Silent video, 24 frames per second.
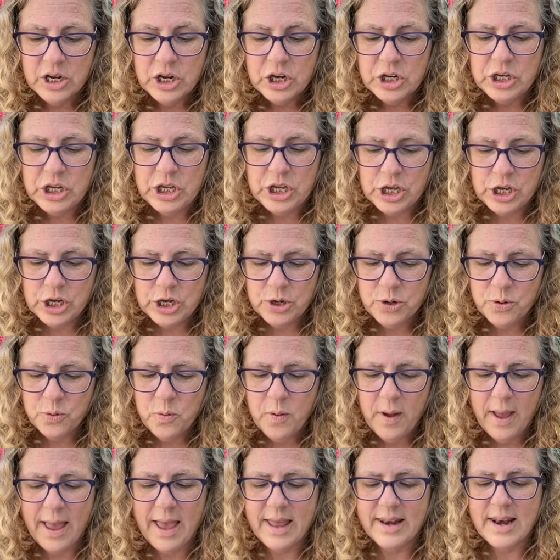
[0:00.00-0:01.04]

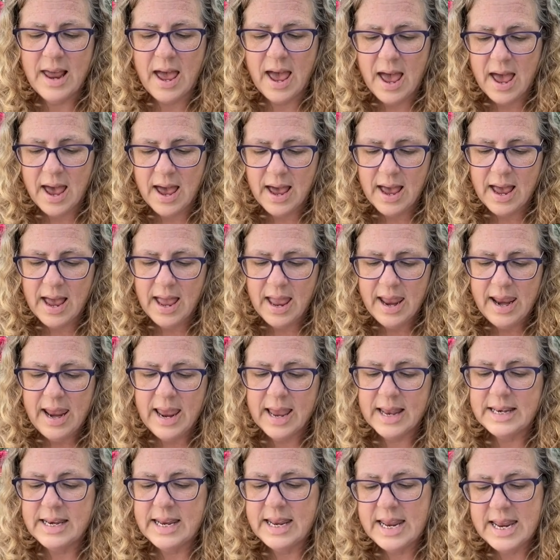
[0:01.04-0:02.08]
You and I
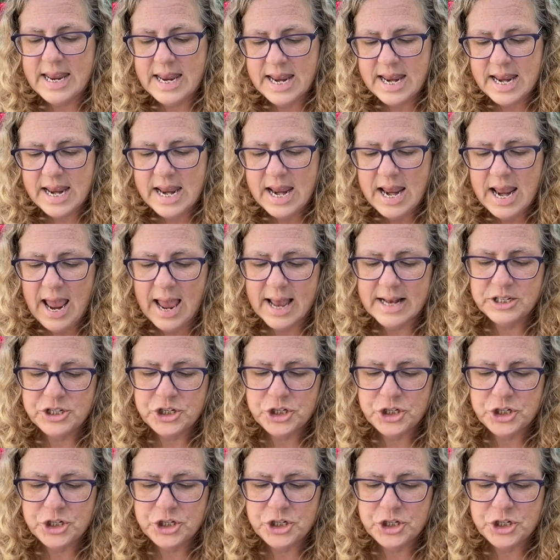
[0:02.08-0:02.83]
and he and